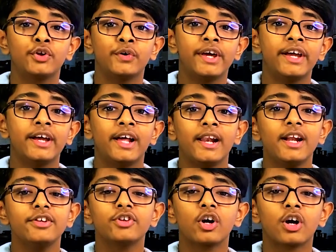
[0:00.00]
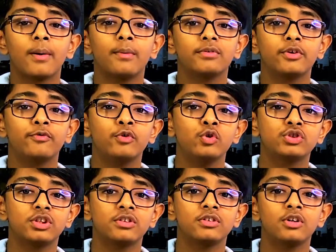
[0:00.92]
Today, let's talk about the
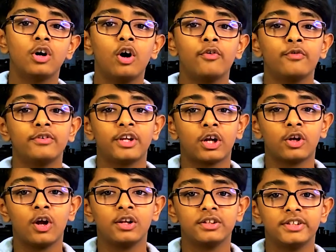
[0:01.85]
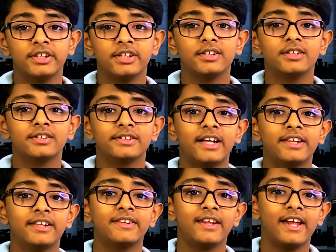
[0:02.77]
future of technology,
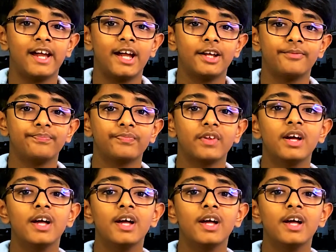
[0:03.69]
that is AI.